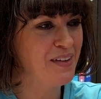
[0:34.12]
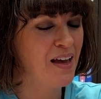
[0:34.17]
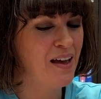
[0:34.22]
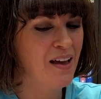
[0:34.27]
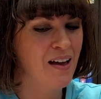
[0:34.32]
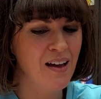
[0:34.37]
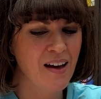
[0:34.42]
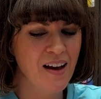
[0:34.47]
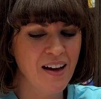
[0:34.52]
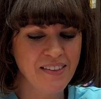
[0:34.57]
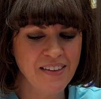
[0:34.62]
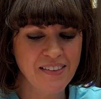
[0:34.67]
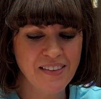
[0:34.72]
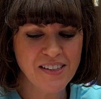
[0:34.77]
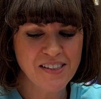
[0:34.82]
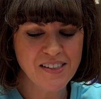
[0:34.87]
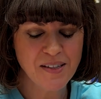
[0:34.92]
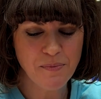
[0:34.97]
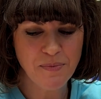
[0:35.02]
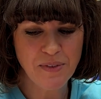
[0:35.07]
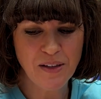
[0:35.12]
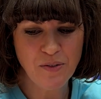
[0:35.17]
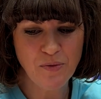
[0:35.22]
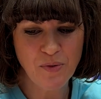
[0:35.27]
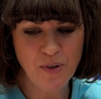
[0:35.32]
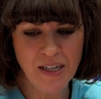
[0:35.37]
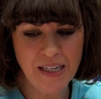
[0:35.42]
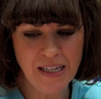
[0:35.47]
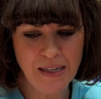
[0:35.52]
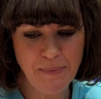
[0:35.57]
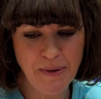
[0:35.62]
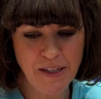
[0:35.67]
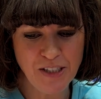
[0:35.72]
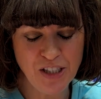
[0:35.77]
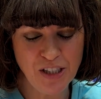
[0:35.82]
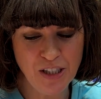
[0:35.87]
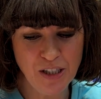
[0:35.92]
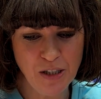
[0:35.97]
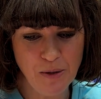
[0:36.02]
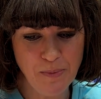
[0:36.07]
I think there's something really
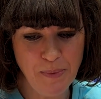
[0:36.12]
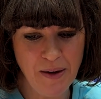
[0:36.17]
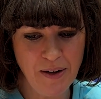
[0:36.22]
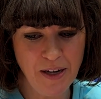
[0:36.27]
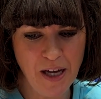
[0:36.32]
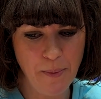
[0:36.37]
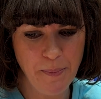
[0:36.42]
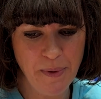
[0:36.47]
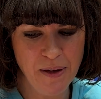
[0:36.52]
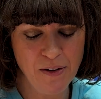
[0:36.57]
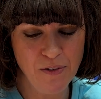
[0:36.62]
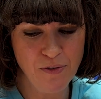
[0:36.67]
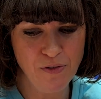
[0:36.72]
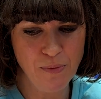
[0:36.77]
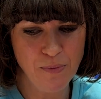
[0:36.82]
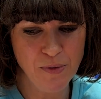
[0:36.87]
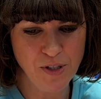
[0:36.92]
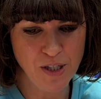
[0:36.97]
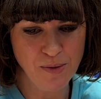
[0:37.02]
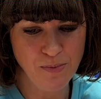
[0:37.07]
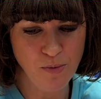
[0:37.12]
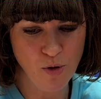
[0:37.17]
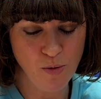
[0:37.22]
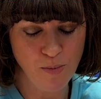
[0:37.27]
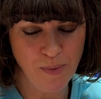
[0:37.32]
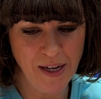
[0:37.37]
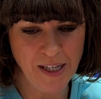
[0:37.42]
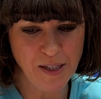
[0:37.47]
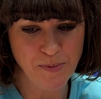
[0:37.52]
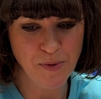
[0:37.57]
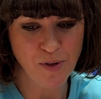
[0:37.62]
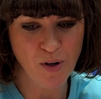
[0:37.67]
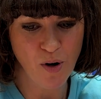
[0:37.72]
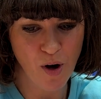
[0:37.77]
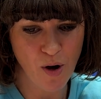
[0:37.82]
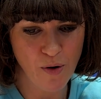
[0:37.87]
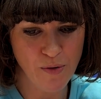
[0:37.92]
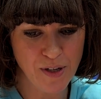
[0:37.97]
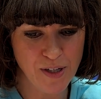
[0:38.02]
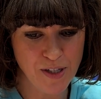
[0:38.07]
magical about coming from a small place, but
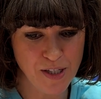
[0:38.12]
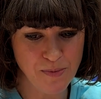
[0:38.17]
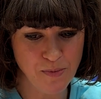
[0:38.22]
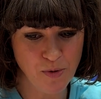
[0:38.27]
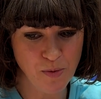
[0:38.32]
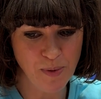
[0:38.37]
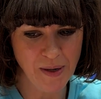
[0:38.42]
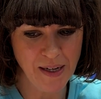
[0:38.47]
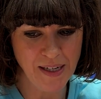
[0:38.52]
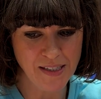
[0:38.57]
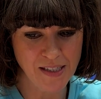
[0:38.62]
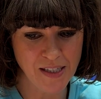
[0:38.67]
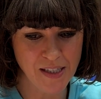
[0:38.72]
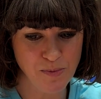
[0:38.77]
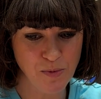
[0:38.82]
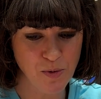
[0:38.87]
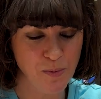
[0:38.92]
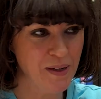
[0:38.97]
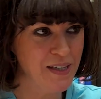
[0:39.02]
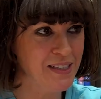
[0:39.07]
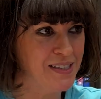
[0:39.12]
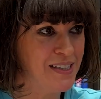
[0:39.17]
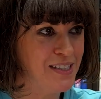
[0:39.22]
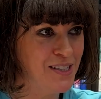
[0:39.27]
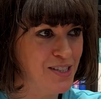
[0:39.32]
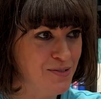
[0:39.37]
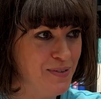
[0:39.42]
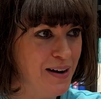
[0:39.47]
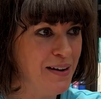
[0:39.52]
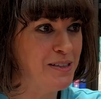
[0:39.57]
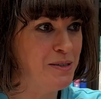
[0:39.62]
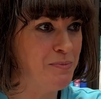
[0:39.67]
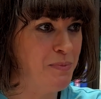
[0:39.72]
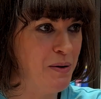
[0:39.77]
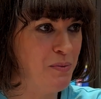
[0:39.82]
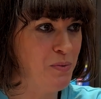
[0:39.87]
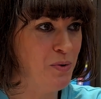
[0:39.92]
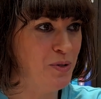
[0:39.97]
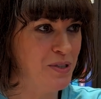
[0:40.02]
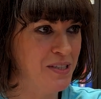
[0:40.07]
not only a small place that's surrounded
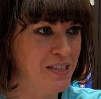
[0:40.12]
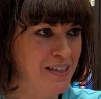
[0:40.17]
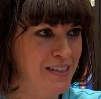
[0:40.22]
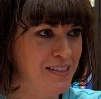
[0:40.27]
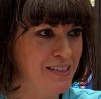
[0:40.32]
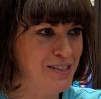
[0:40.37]
by water.